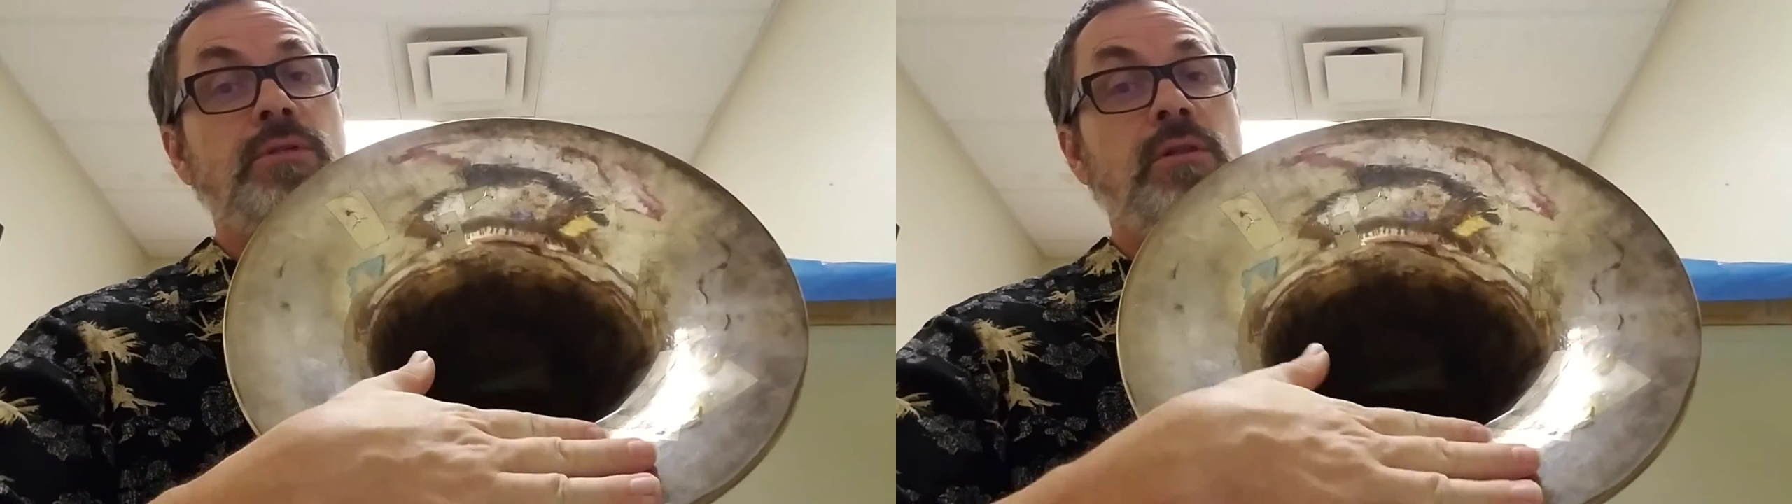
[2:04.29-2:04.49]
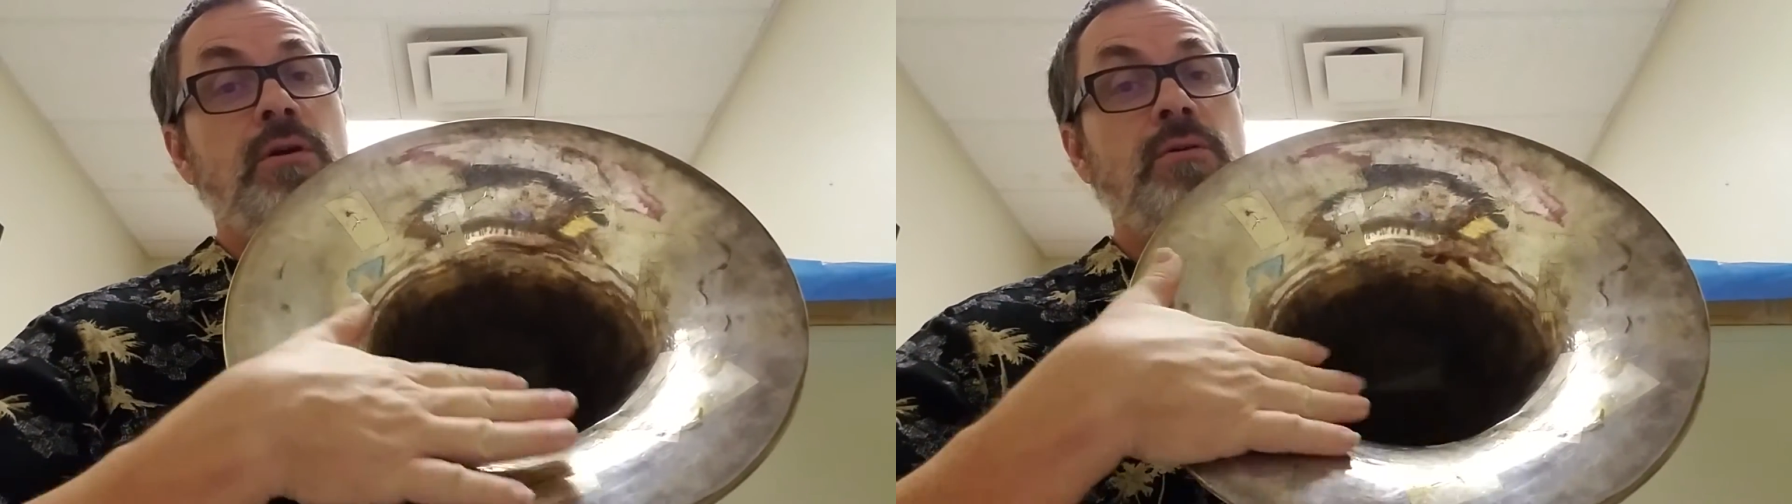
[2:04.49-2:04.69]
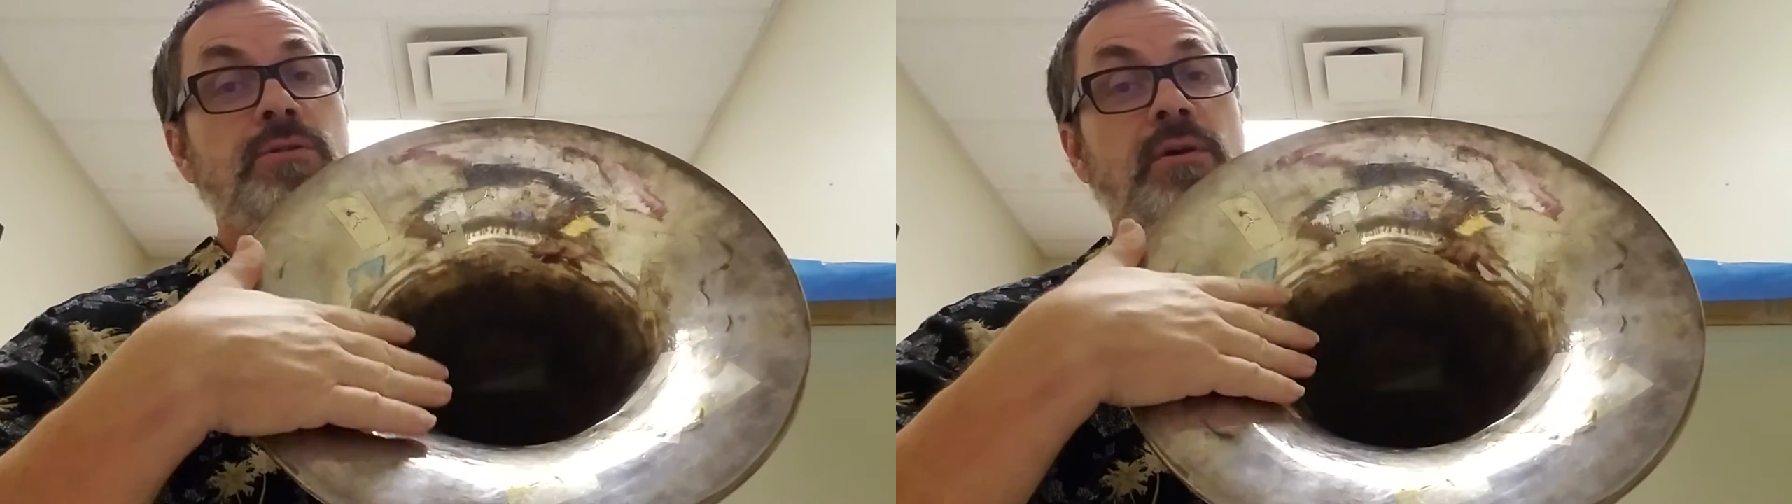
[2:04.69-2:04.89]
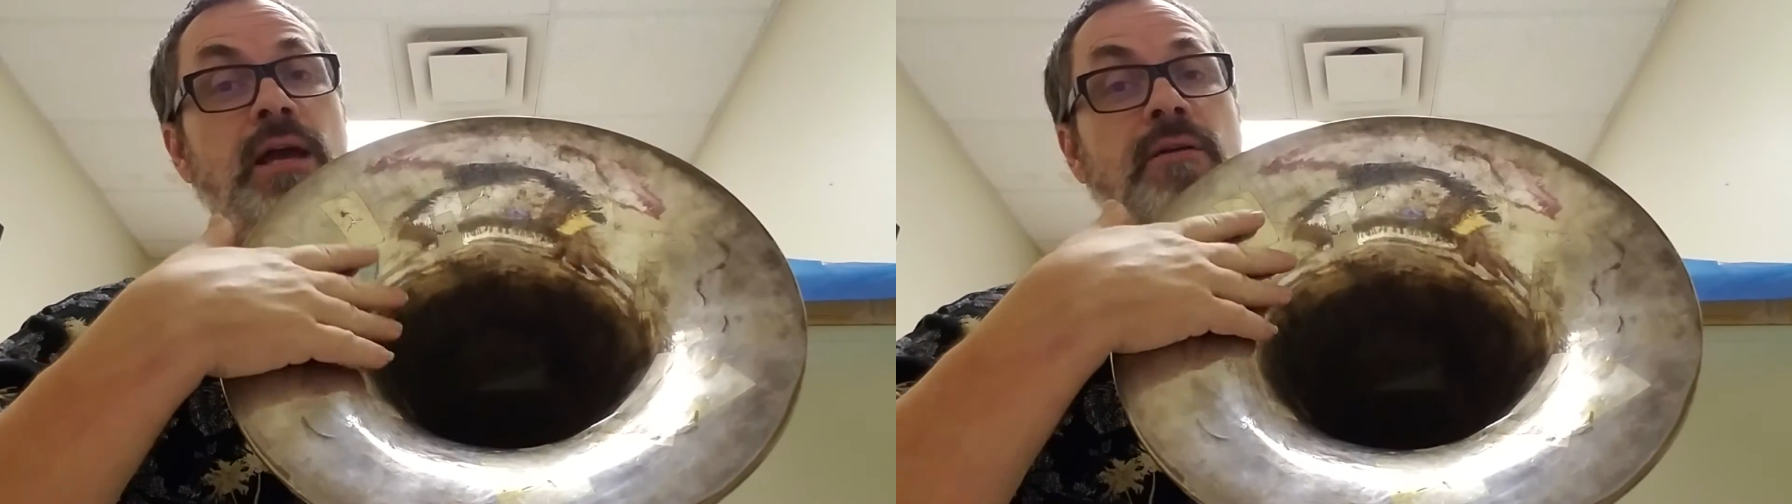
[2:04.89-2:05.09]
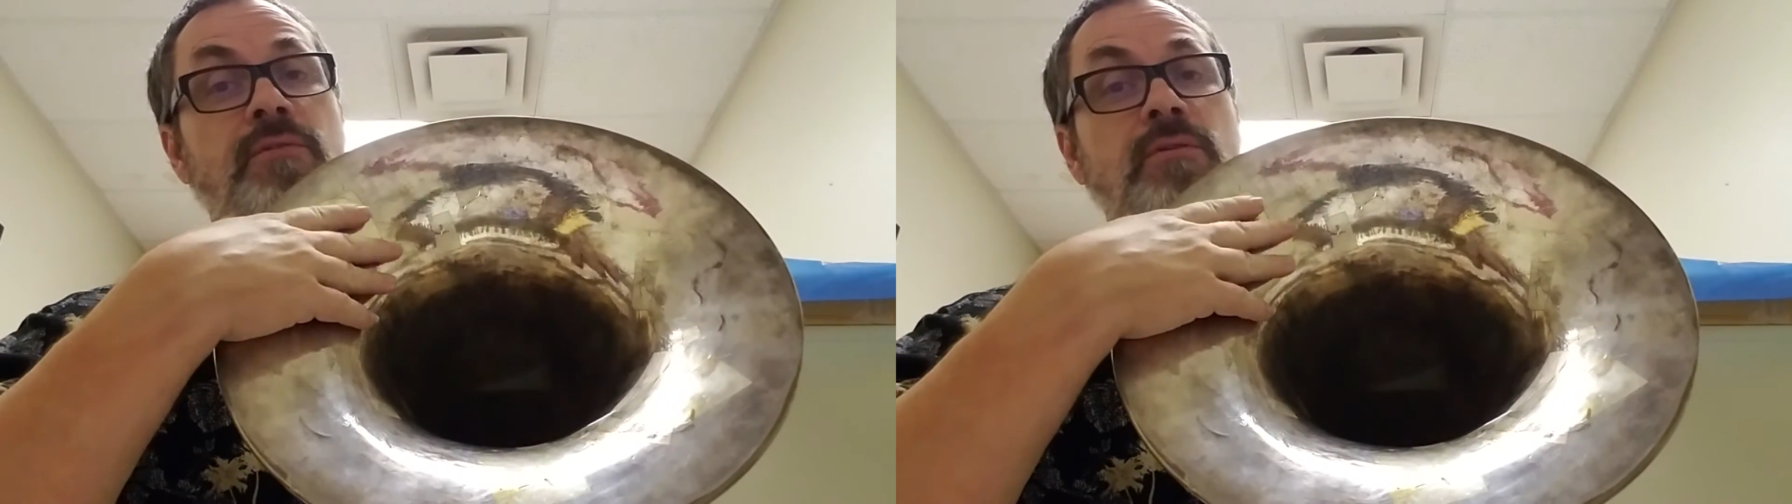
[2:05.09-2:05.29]
closed or
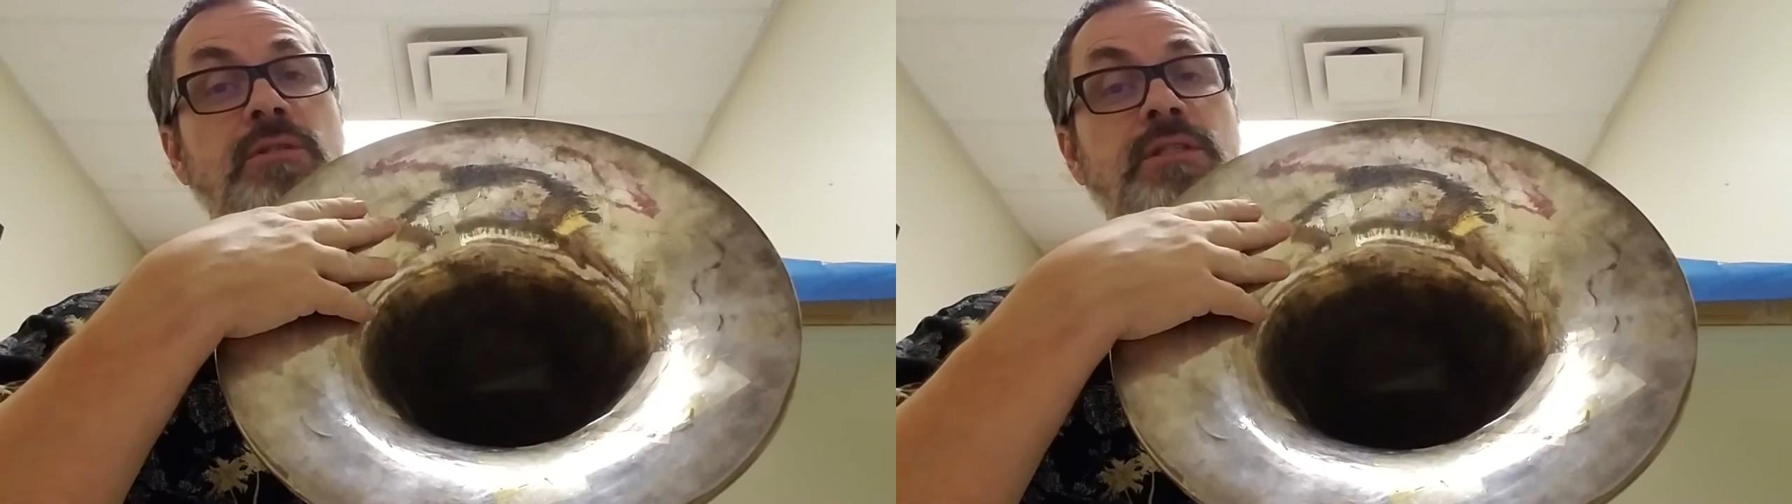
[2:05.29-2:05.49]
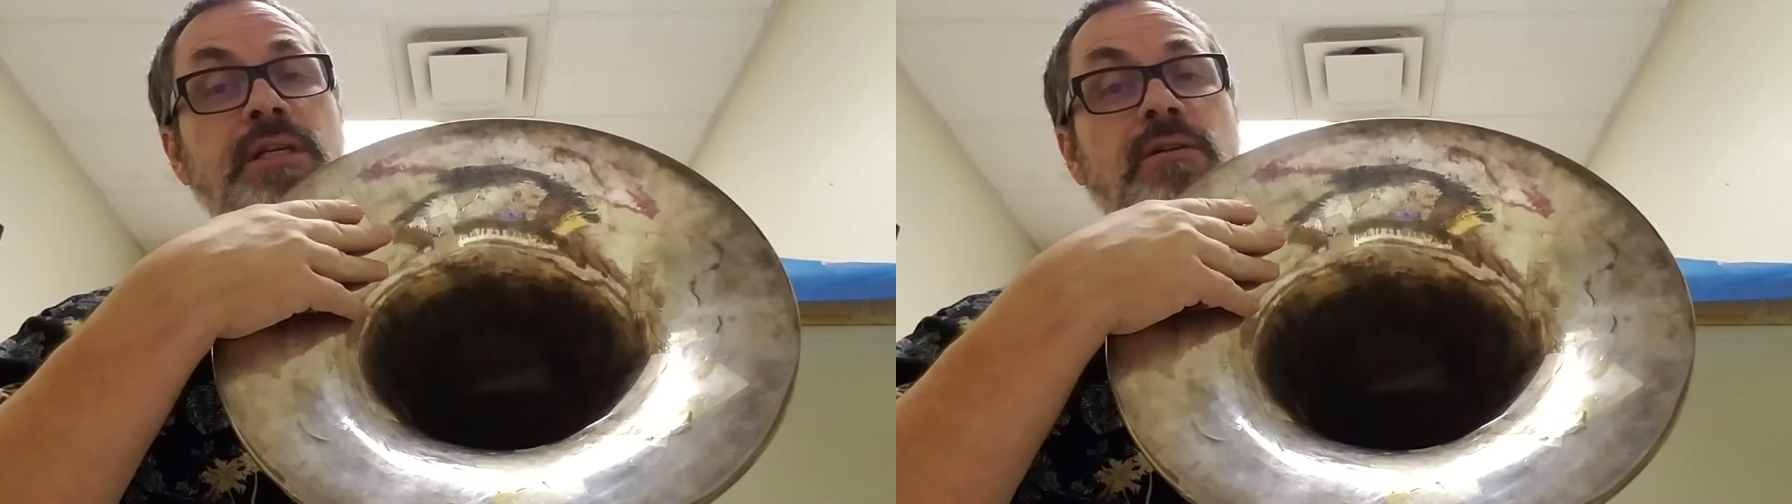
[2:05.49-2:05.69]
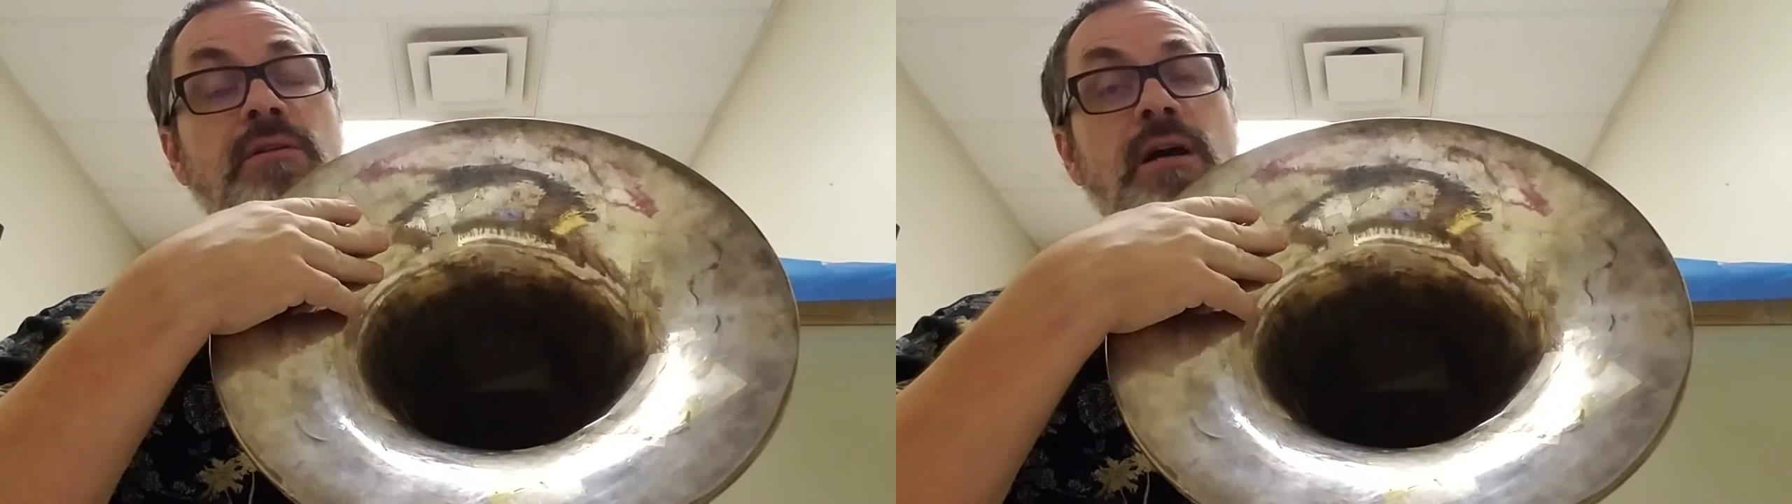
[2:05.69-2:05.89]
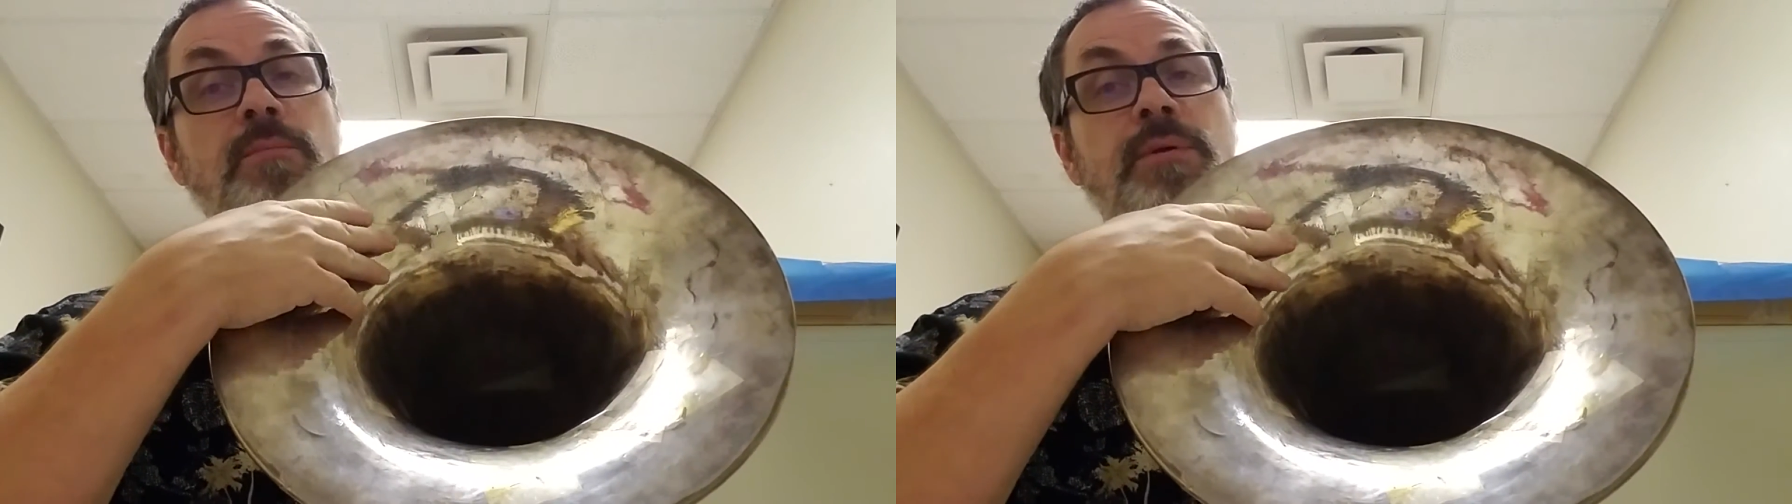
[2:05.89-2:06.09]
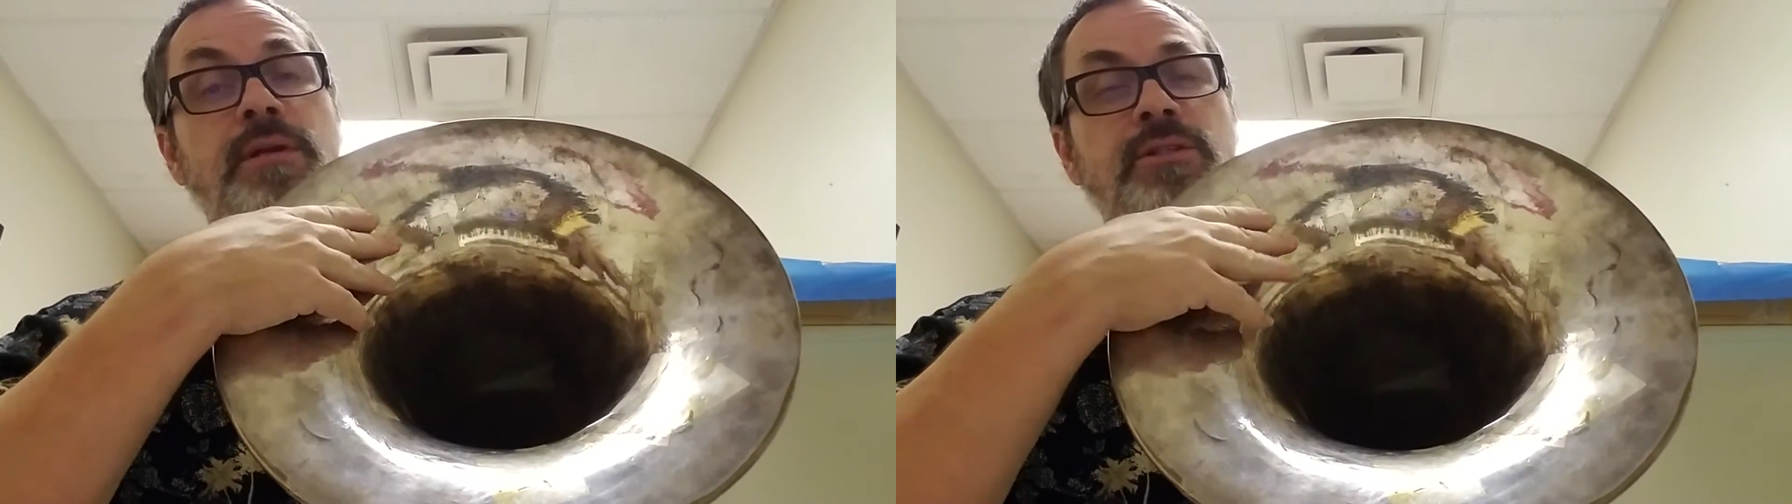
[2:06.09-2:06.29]
have those sealed up